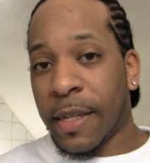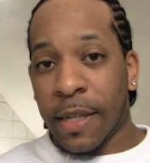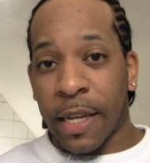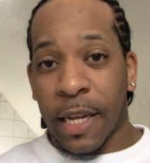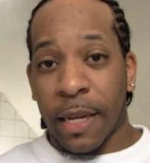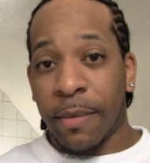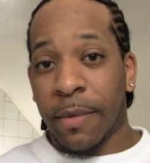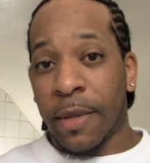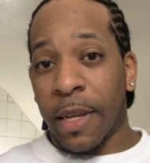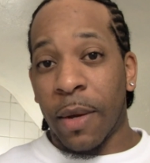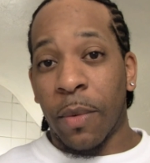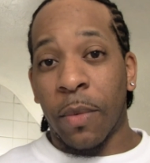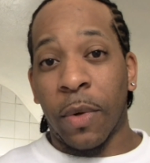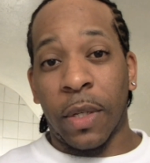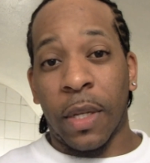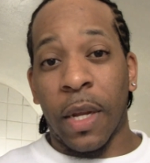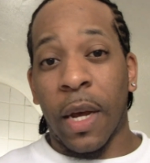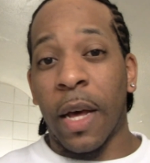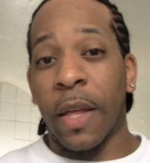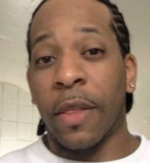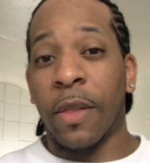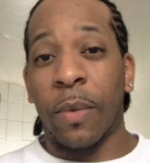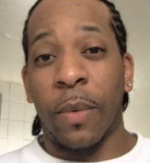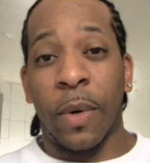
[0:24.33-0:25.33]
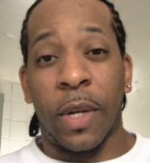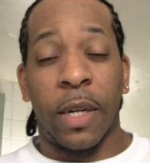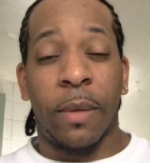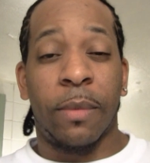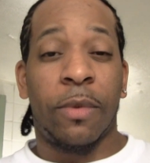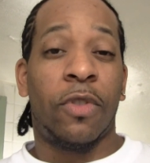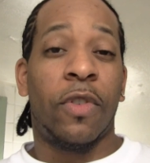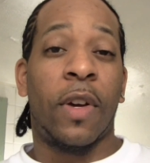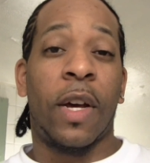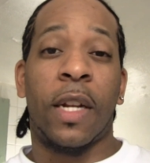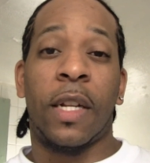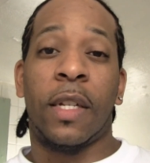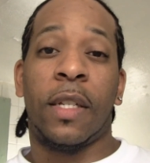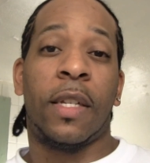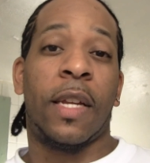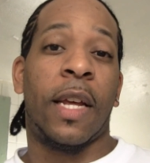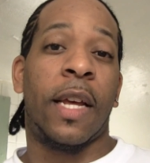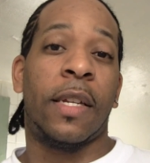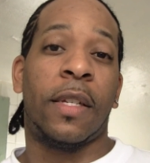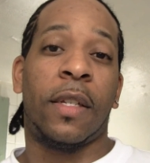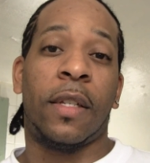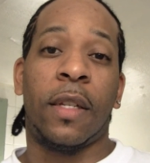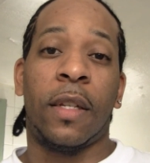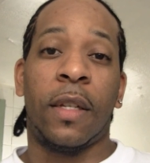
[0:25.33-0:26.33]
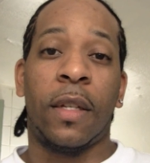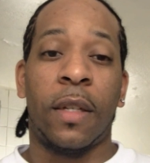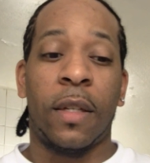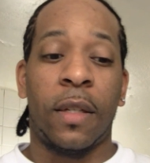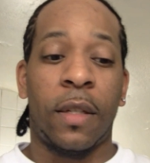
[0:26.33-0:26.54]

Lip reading: same thing with the other one. I'm trying to test